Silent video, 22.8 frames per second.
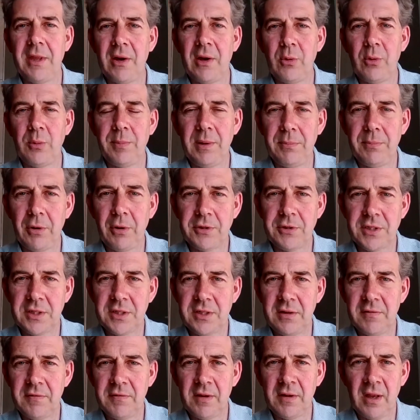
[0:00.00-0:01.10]
That would be
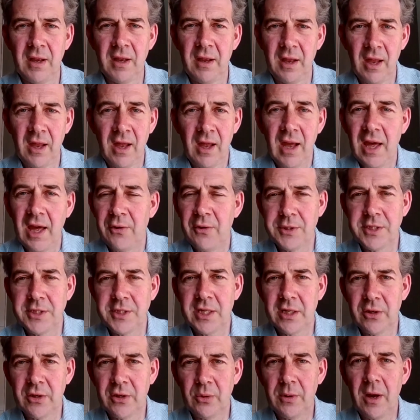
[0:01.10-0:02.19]
positive and
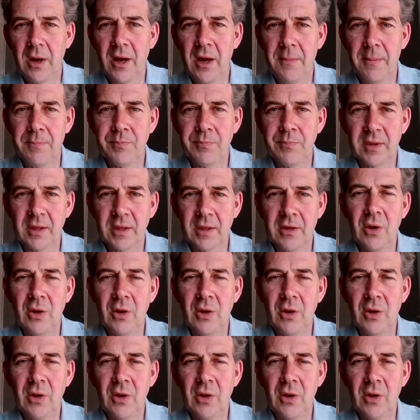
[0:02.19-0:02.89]
also, um,